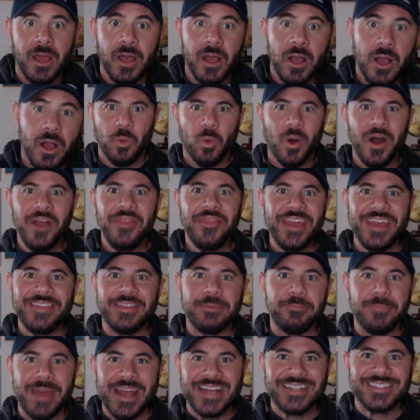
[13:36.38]
One thing that
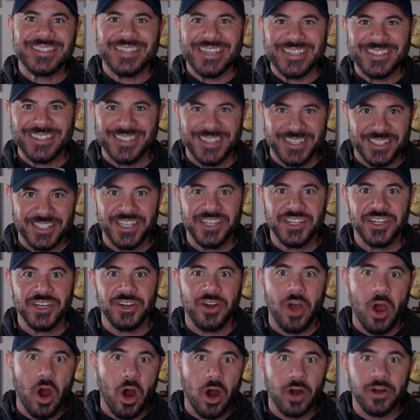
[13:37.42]
makes this decision
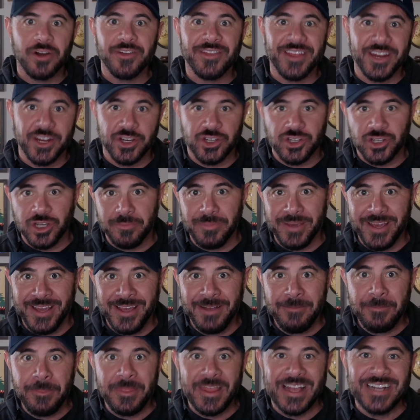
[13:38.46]
harder than it should be
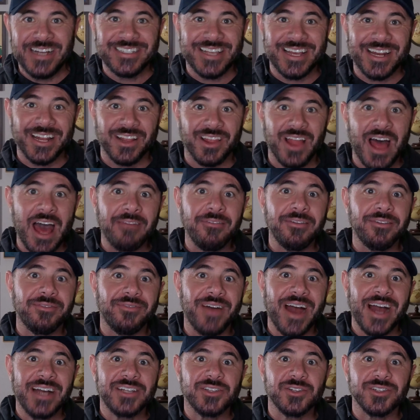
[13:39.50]
is that a lot of
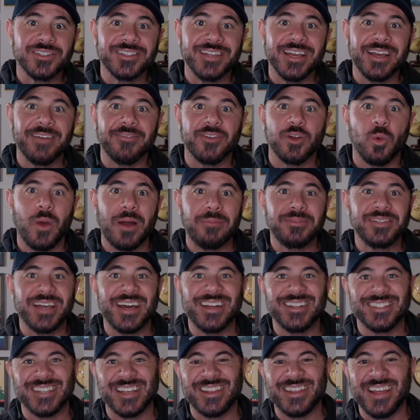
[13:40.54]
advisors think of their website as
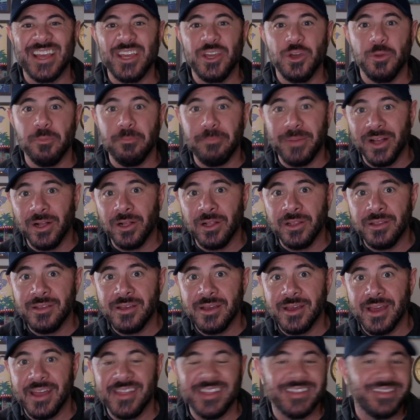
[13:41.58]
a thing you build
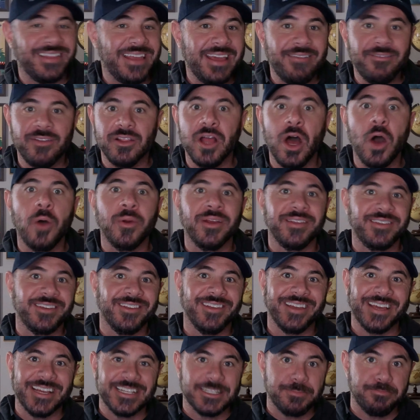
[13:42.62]
and then leave alone until it
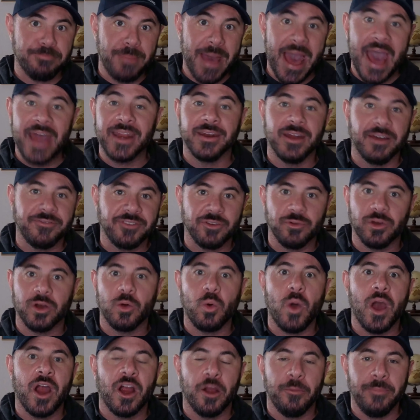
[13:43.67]
gets bad enough to
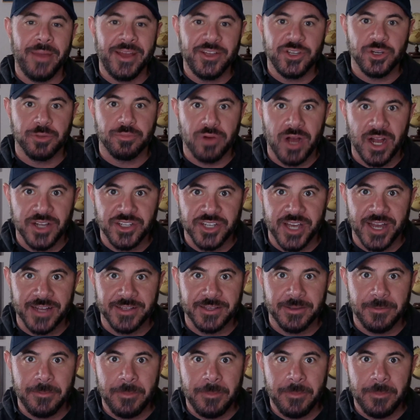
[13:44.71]
require a major project.